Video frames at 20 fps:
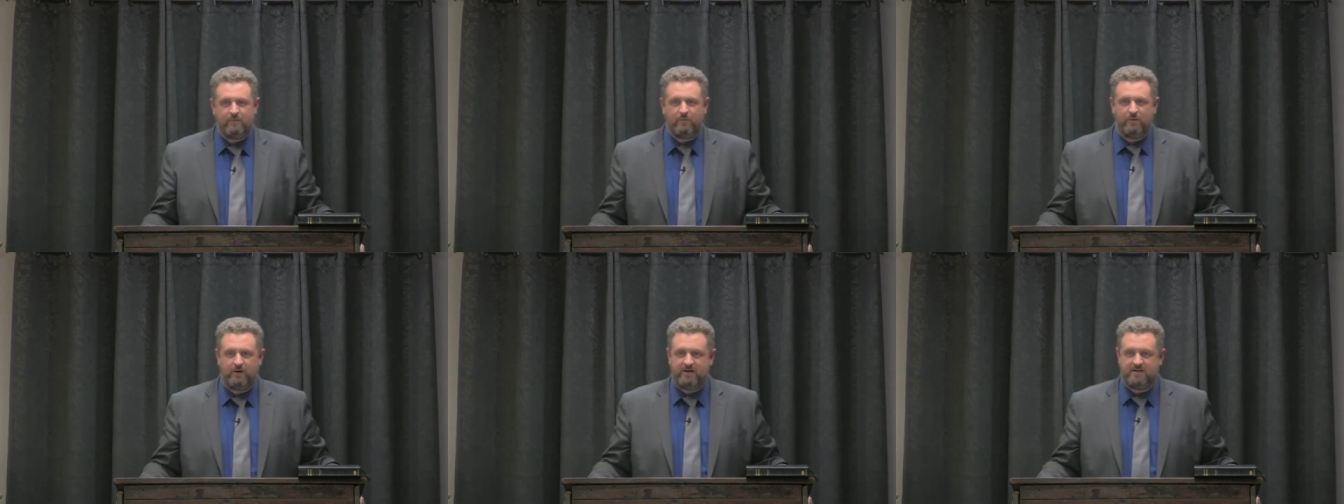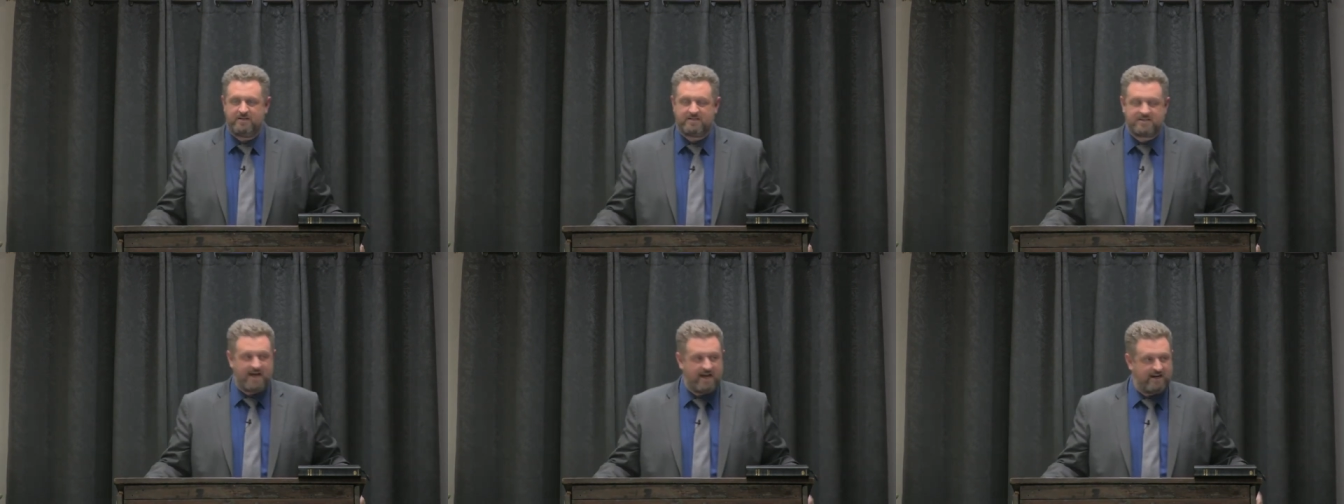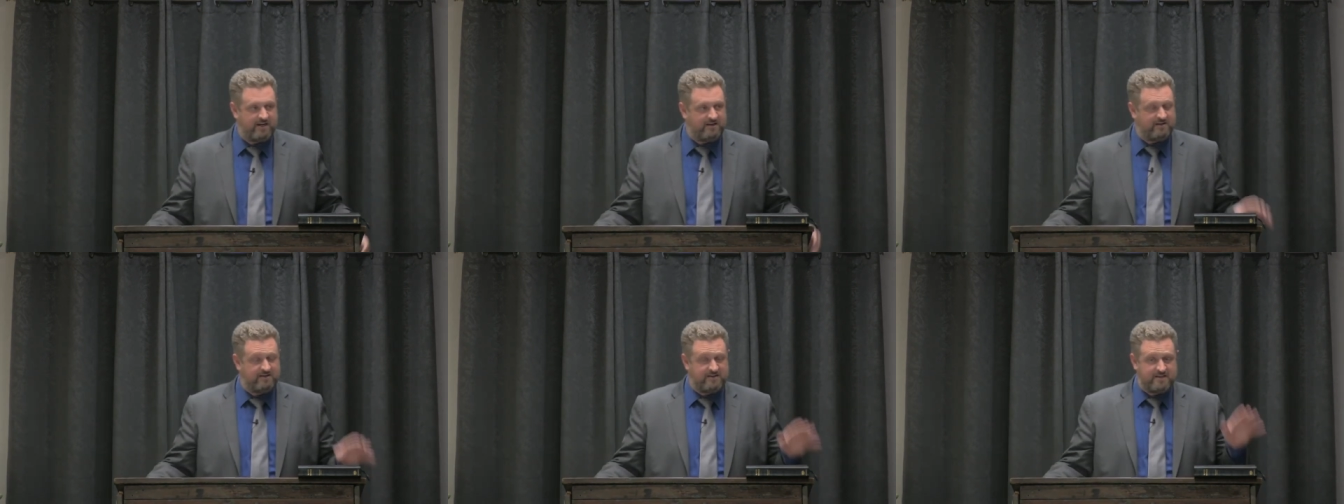when he
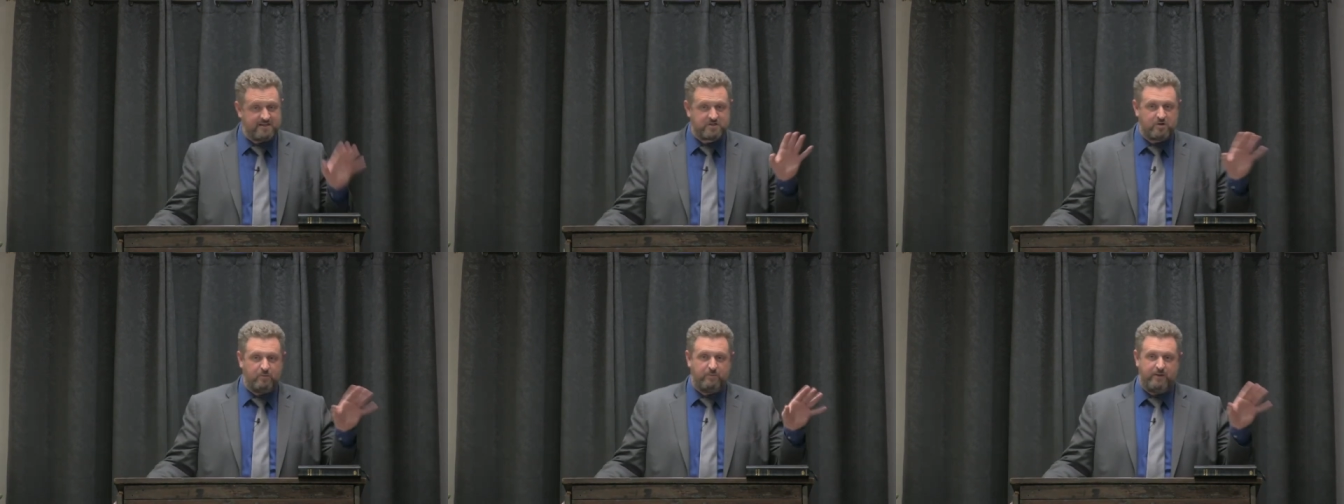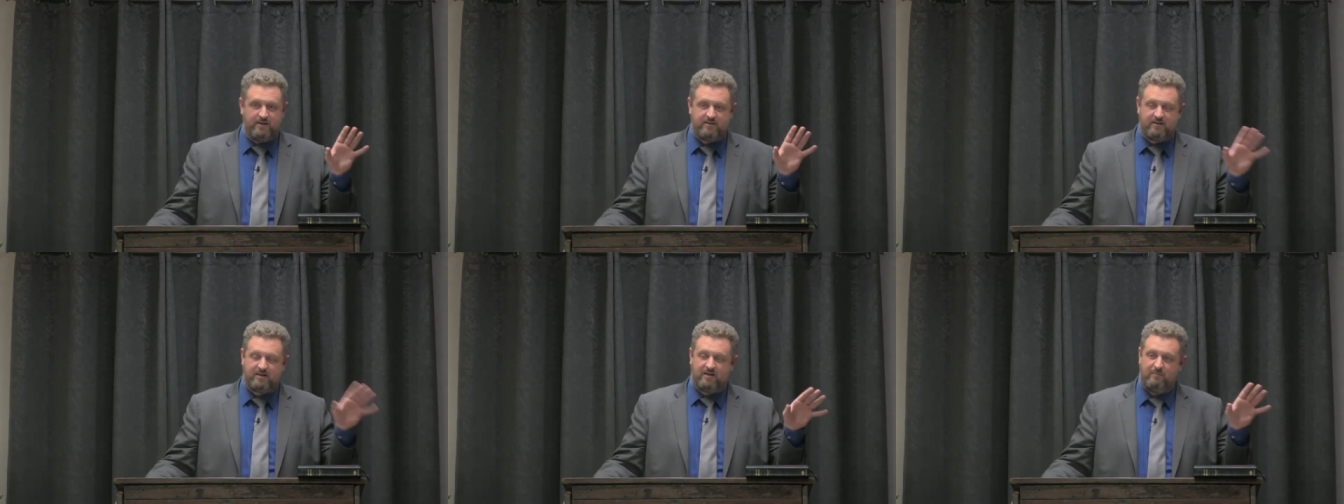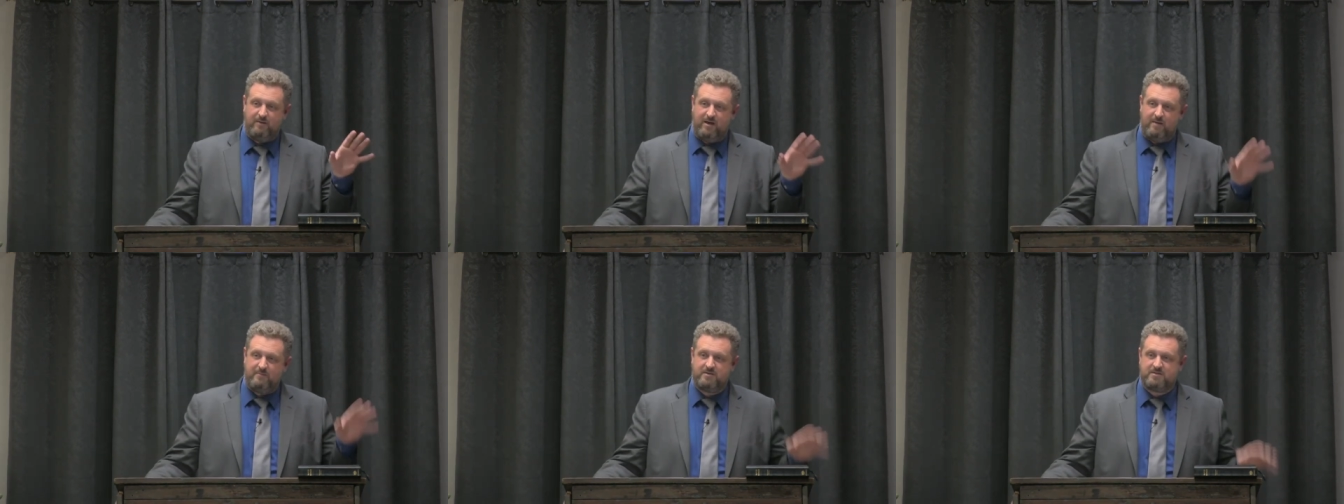decided to disobey the
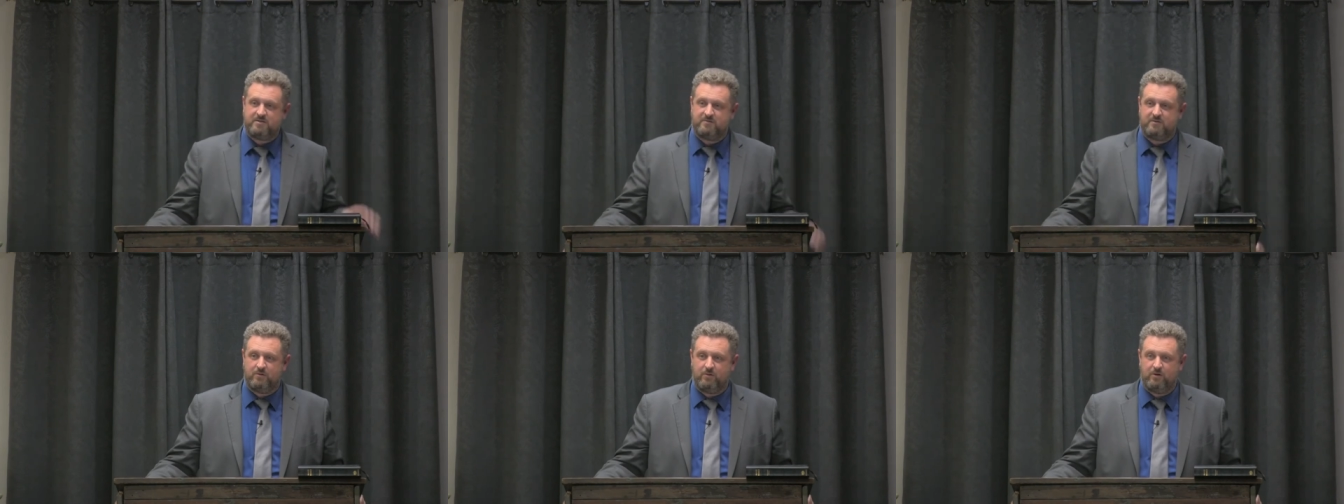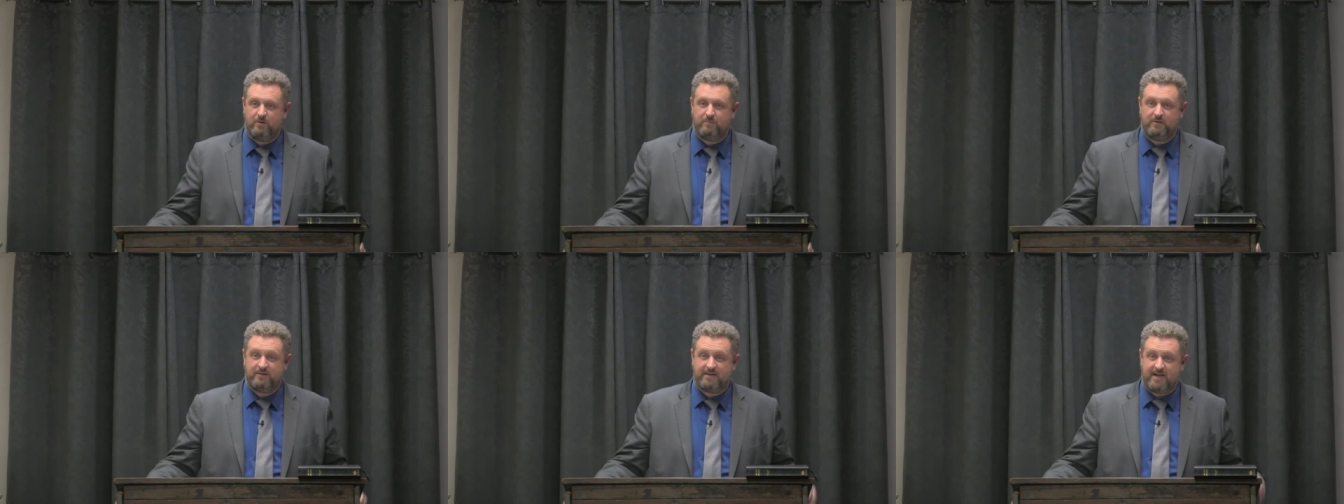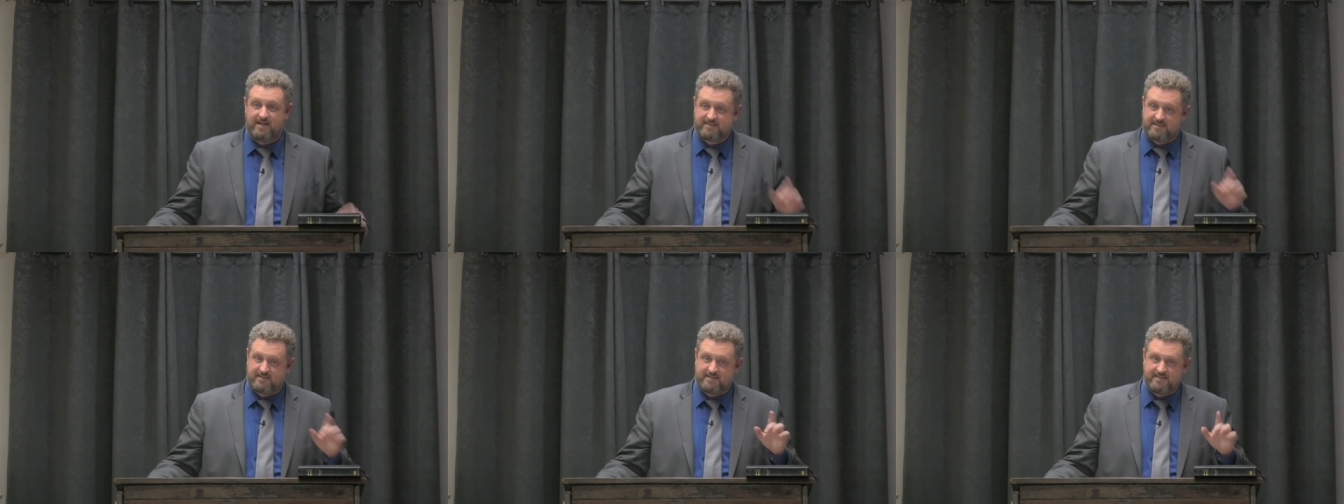commandments of the Lord, but
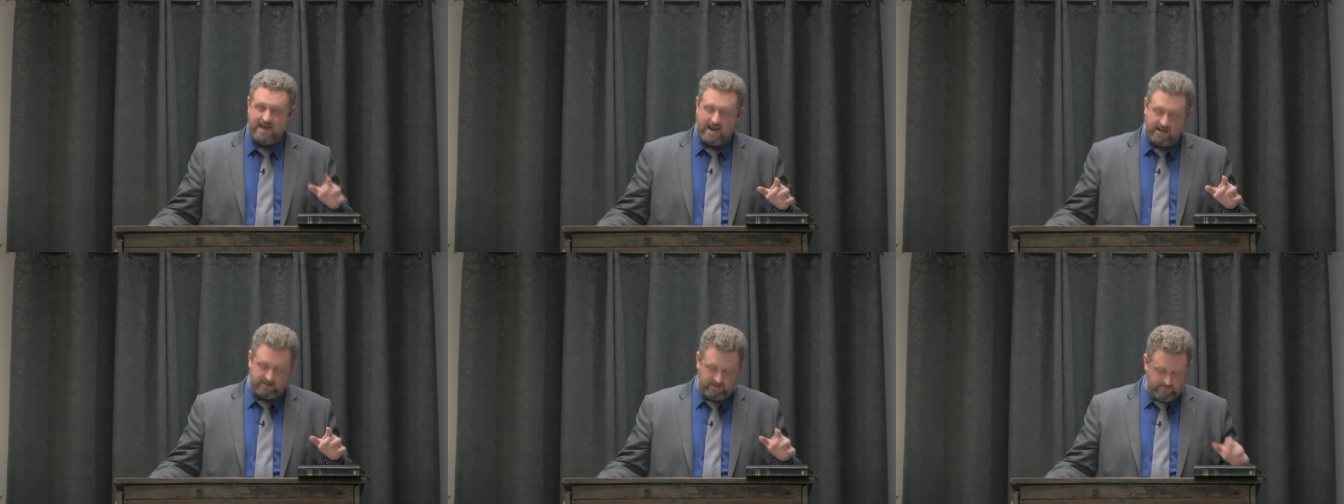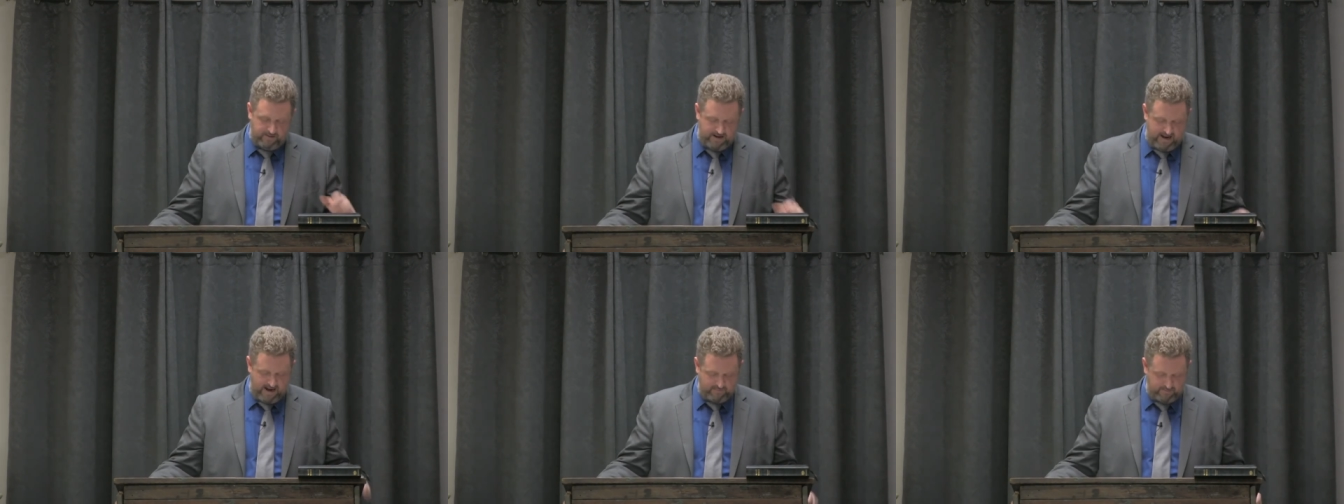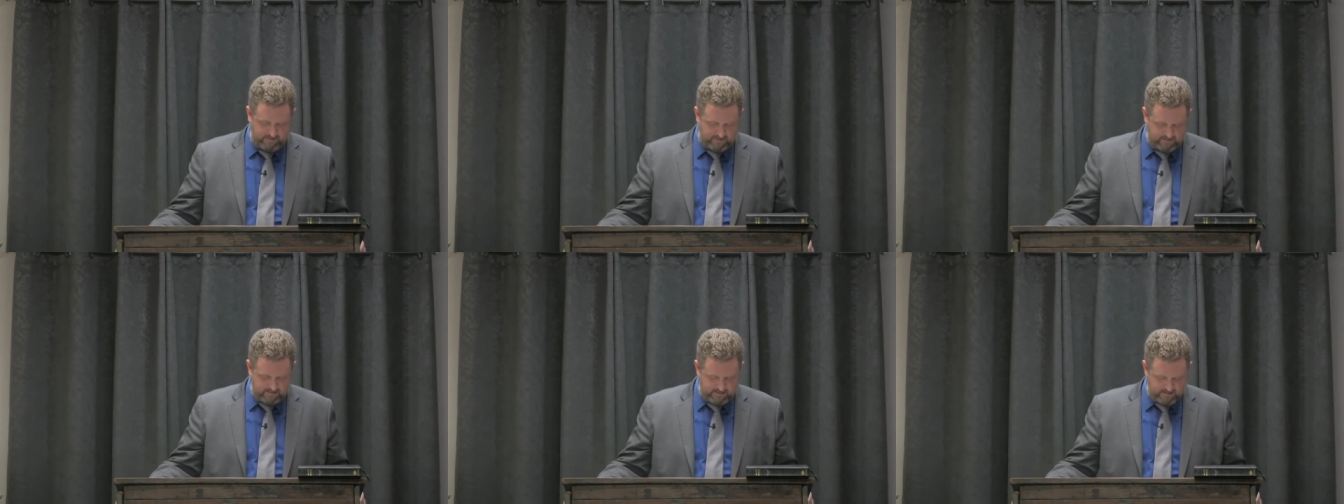that's exactly what
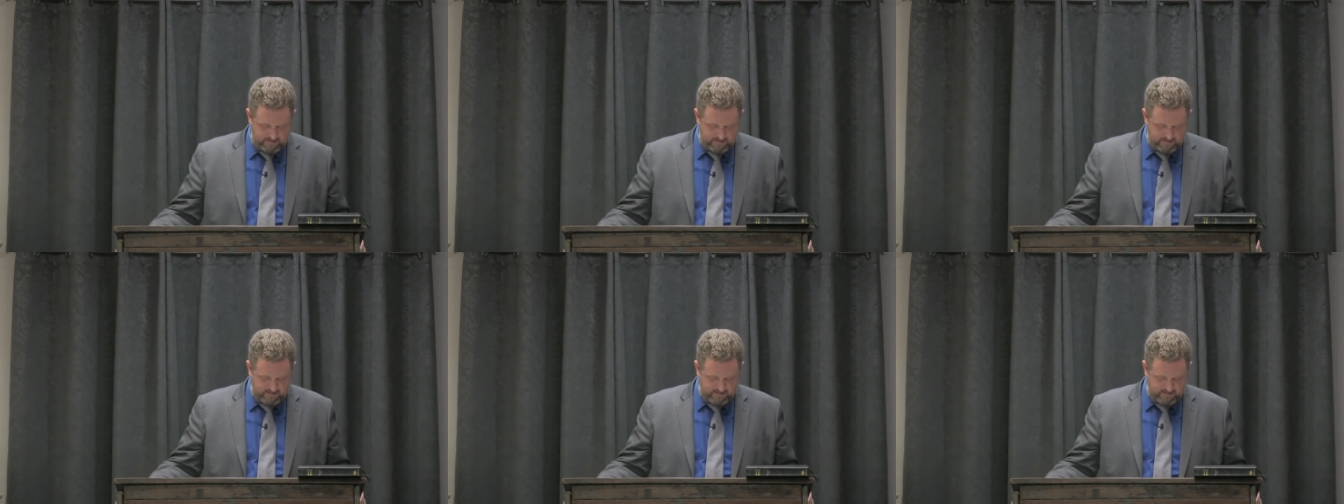happened.